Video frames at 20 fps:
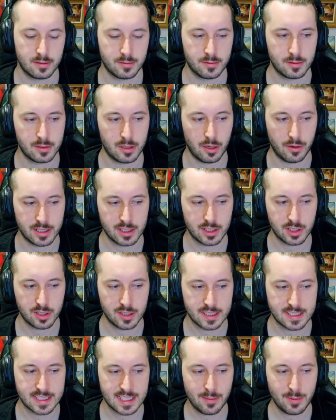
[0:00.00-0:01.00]
going to
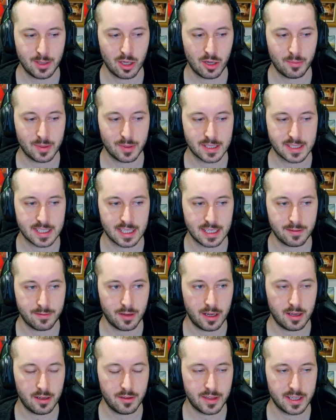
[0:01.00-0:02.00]
the semi-open
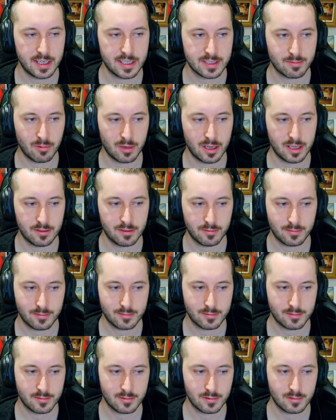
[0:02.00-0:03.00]
c-file, that is one
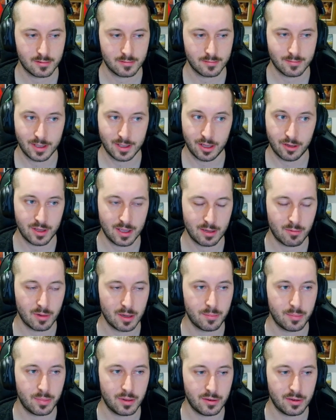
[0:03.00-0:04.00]
with only
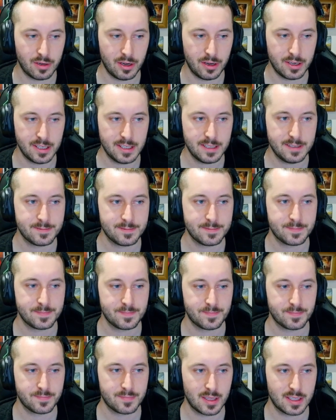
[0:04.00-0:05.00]
one pawn on it,
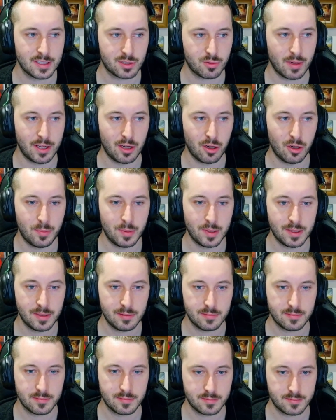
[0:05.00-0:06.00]
it's quite open,
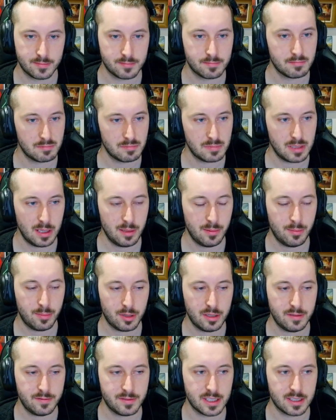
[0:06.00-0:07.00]

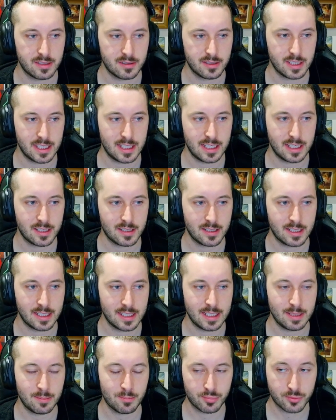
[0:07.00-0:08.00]
improved it.
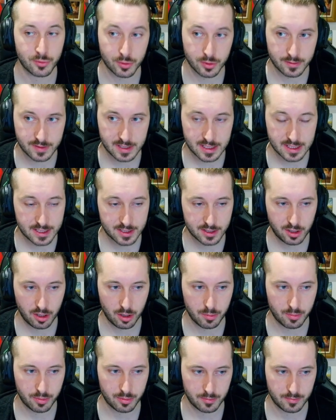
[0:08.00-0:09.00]
It improved its
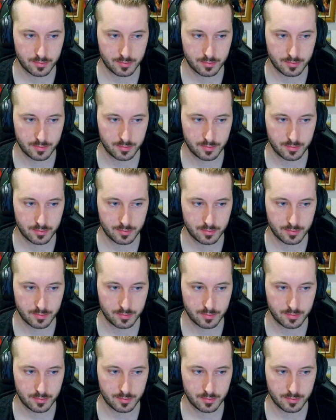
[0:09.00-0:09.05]
scope.